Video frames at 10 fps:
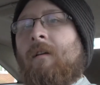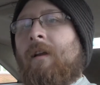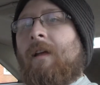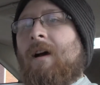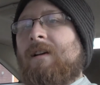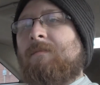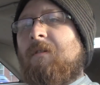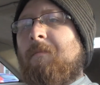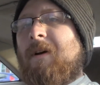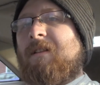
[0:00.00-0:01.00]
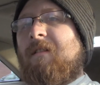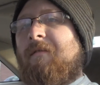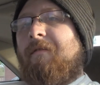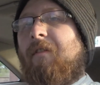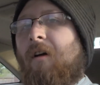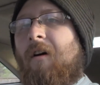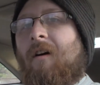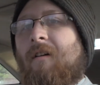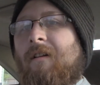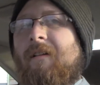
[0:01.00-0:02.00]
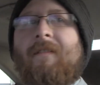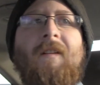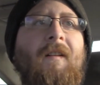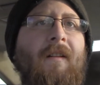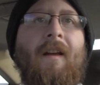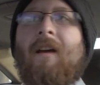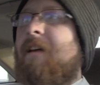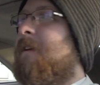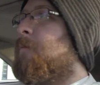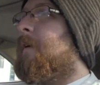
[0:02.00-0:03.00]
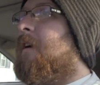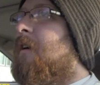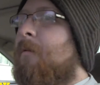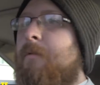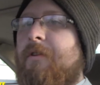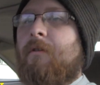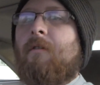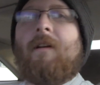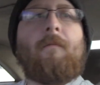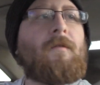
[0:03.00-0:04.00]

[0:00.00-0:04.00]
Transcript: Hey guys, welcome back to the vlog. Yeah, here we are. We're doing it. We're